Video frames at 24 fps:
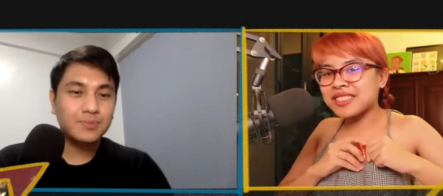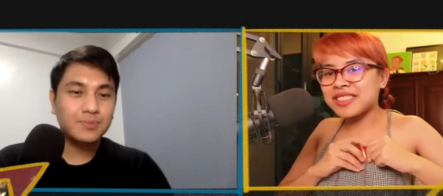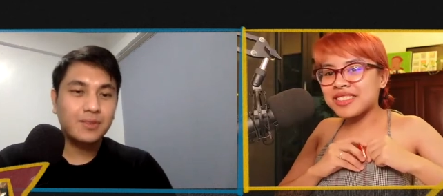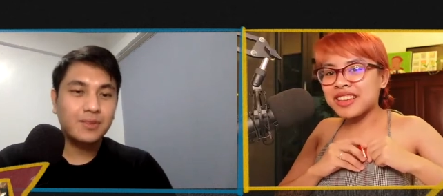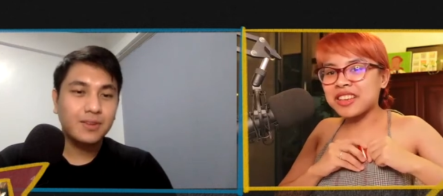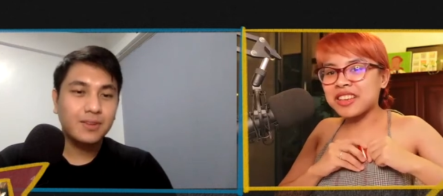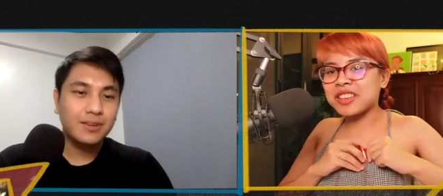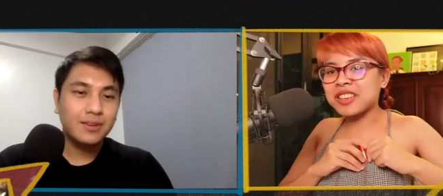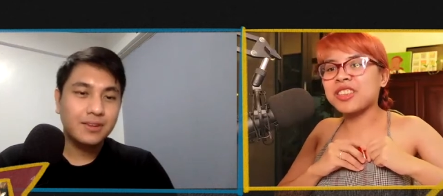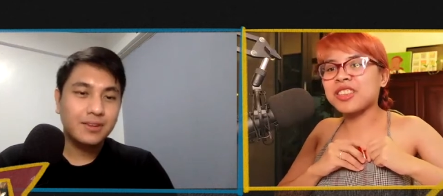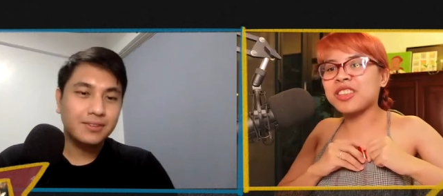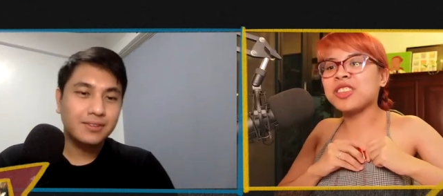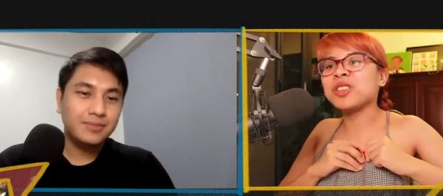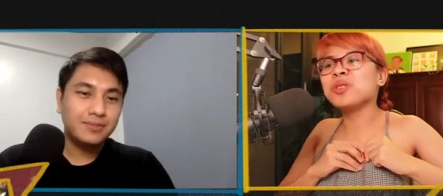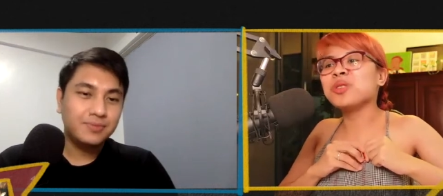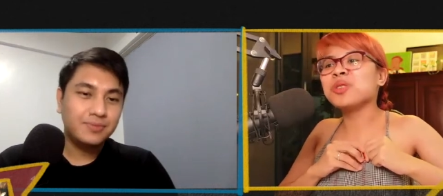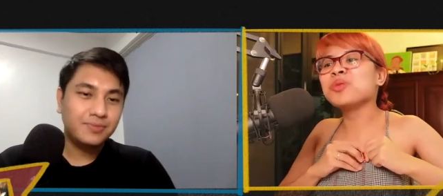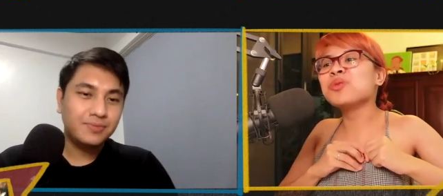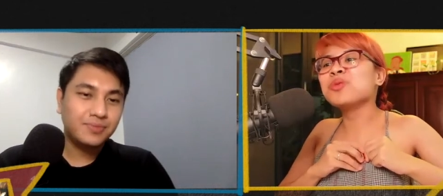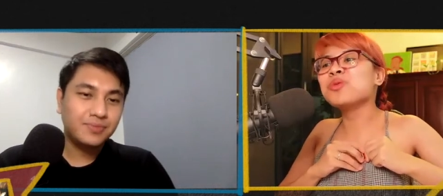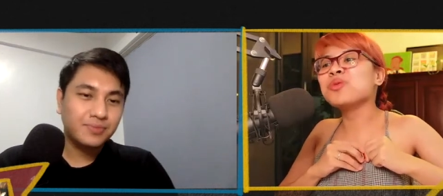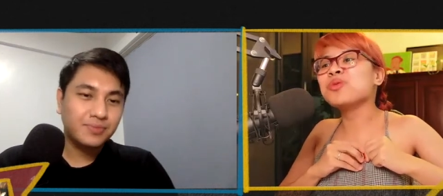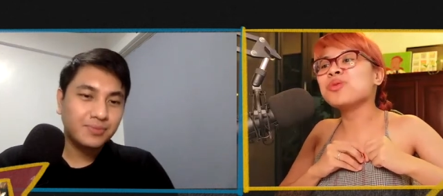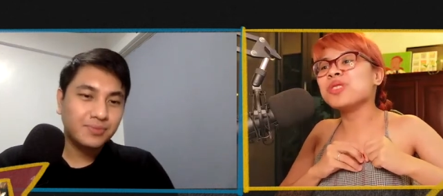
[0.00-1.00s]
Speaker 1: like
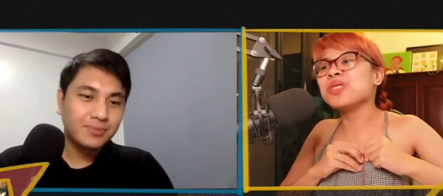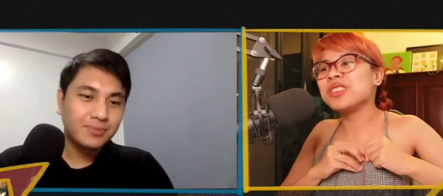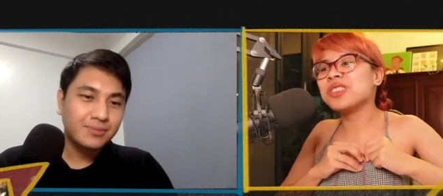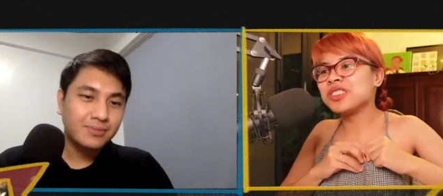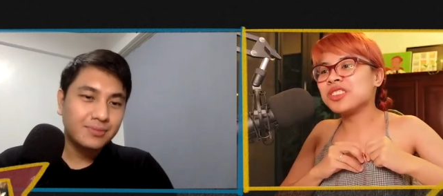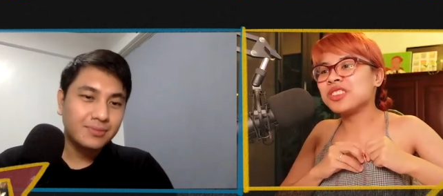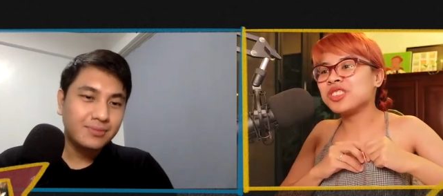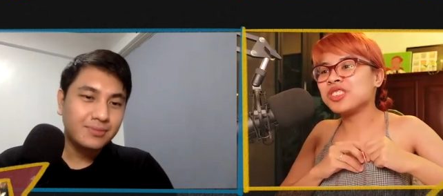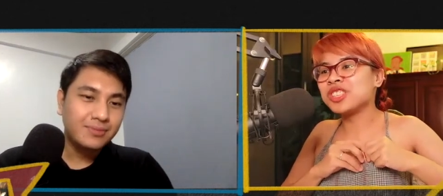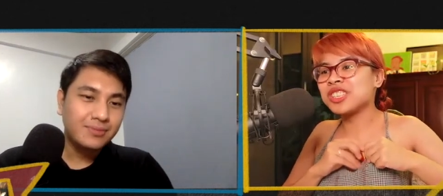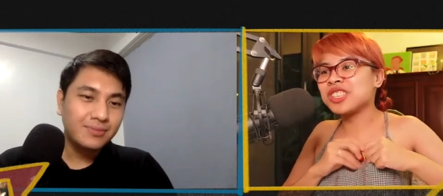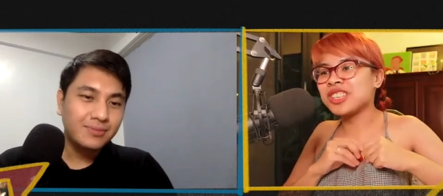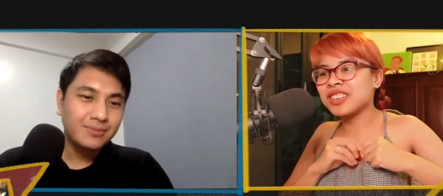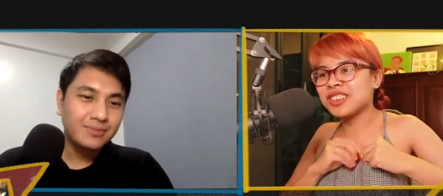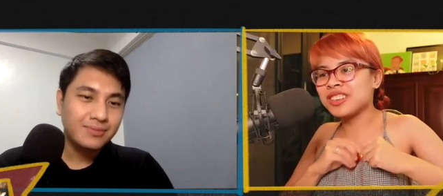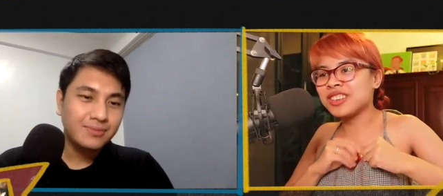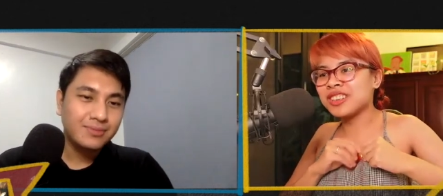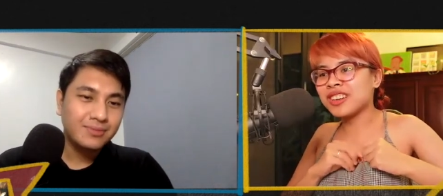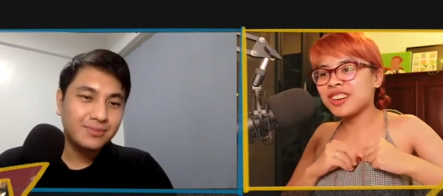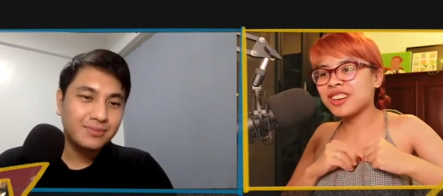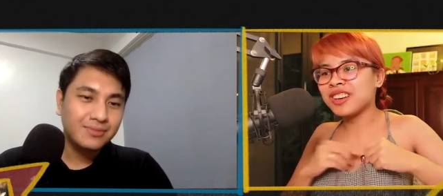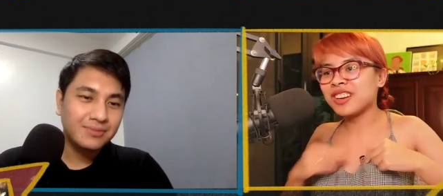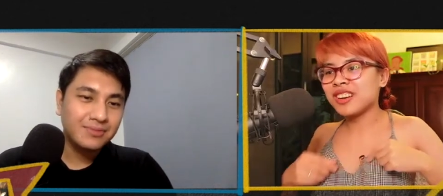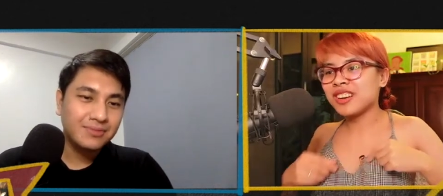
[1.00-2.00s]
huge
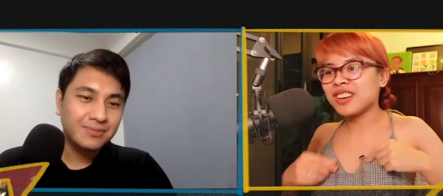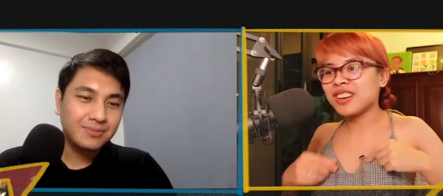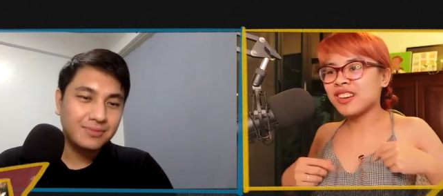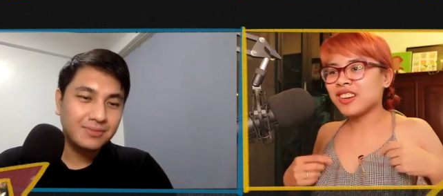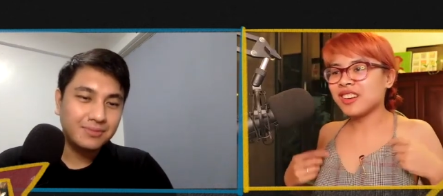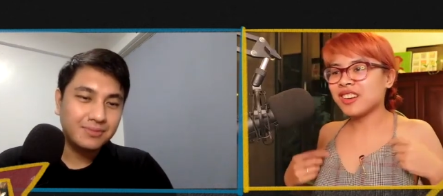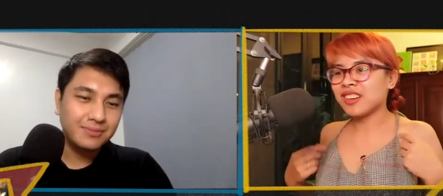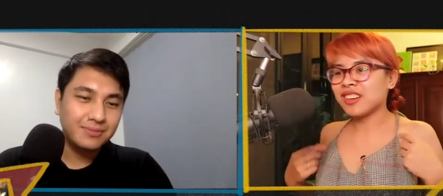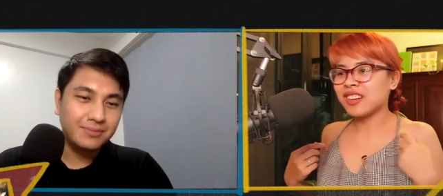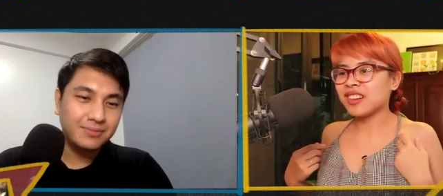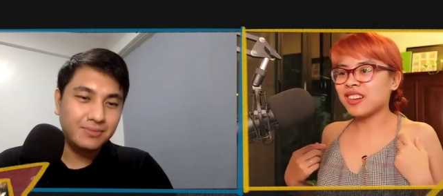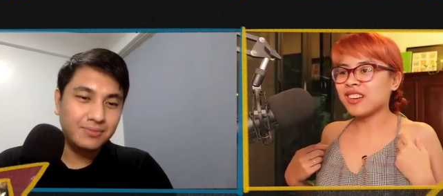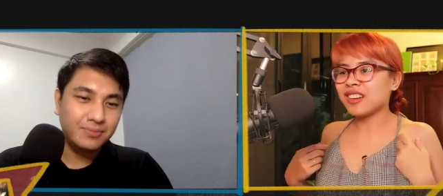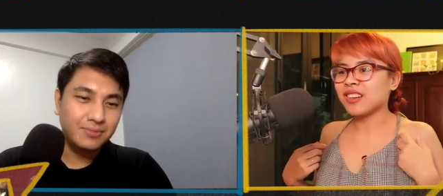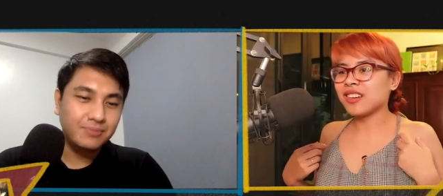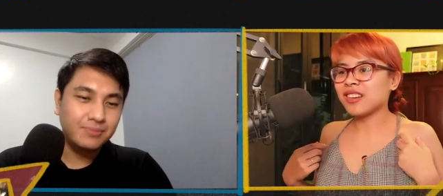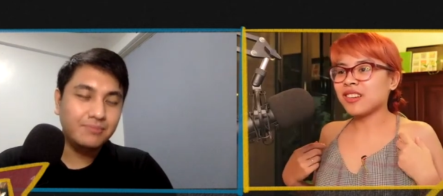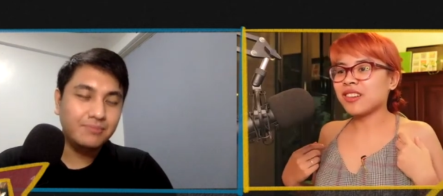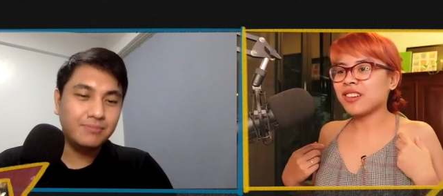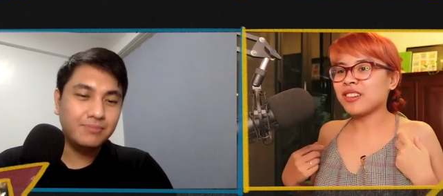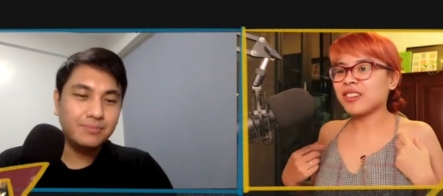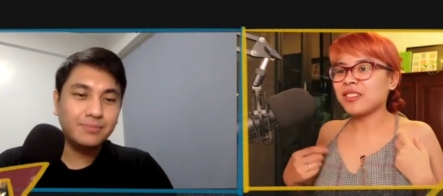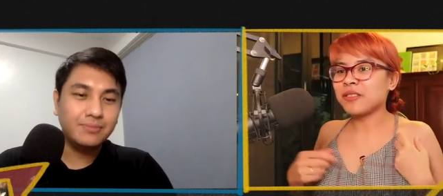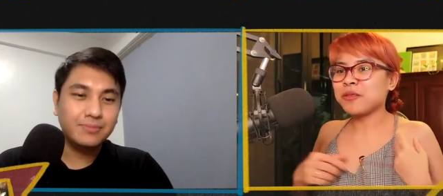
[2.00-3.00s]

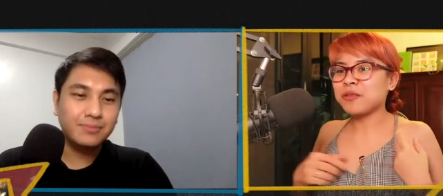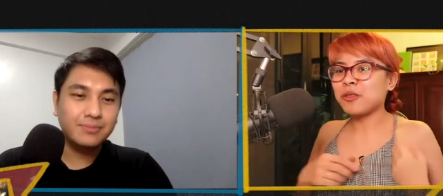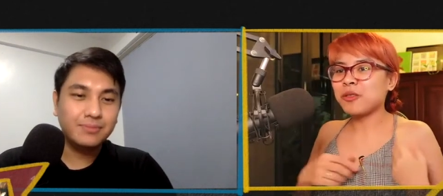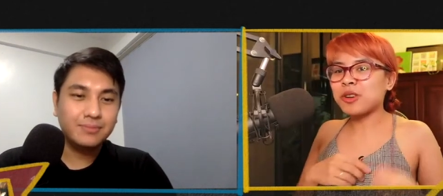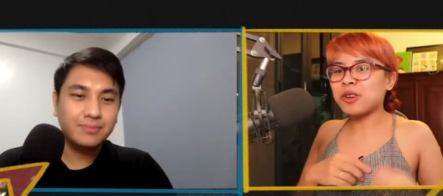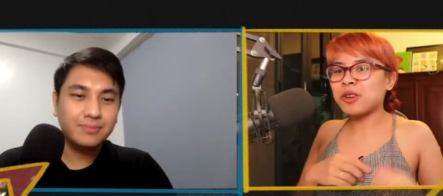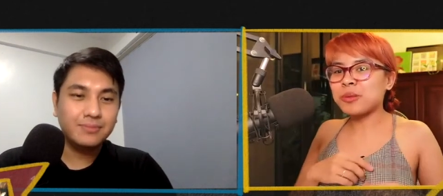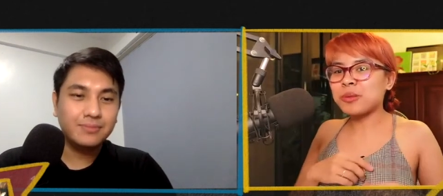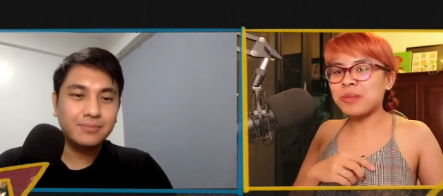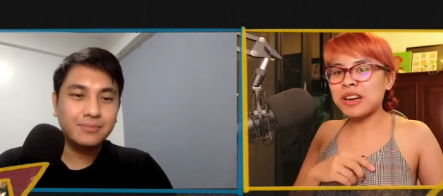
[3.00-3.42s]
for